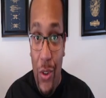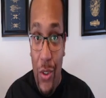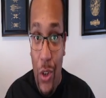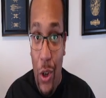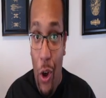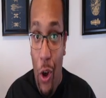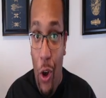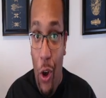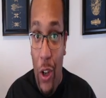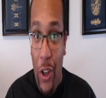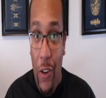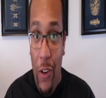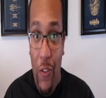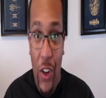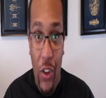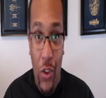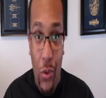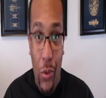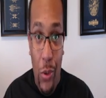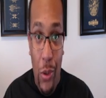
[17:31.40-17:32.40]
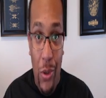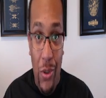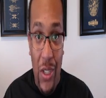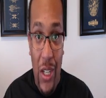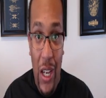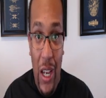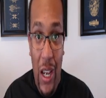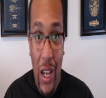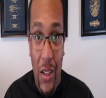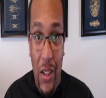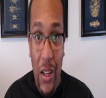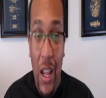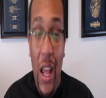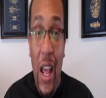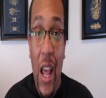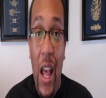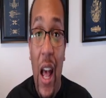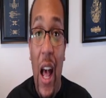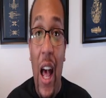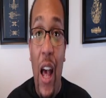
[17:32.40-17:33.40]
all adventurers get,
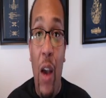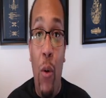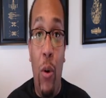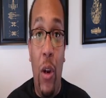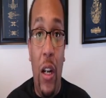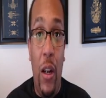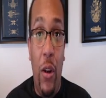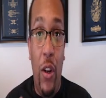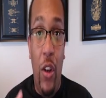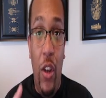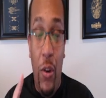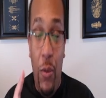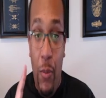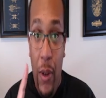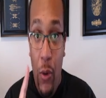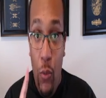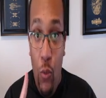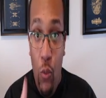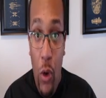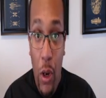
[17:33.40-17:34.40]
we're going to spend 1